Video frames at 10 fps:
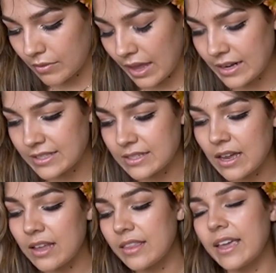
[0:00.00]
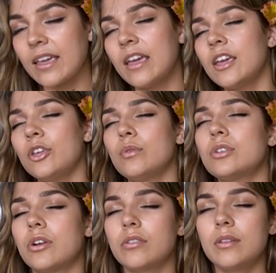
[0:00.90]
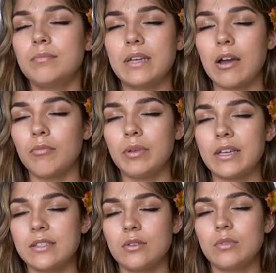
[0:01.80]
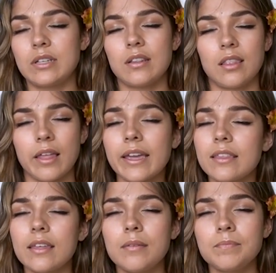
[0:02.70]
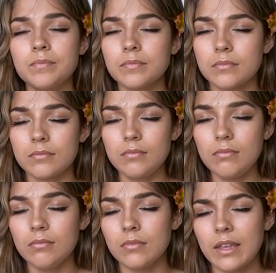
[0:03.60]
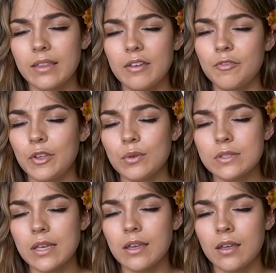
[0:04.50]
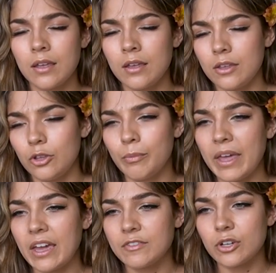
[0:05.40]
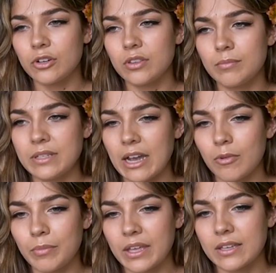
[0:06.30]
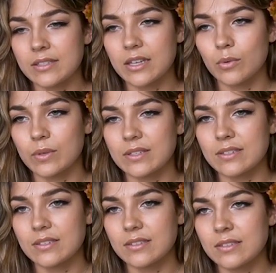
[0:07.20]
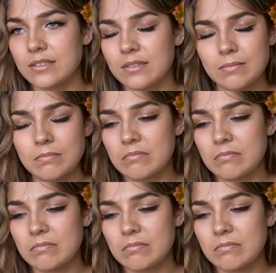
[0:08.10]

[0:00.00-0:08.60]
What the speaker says: it's not like you turned them down because you didn't like them. Like, it feels like you may have turned them down because there was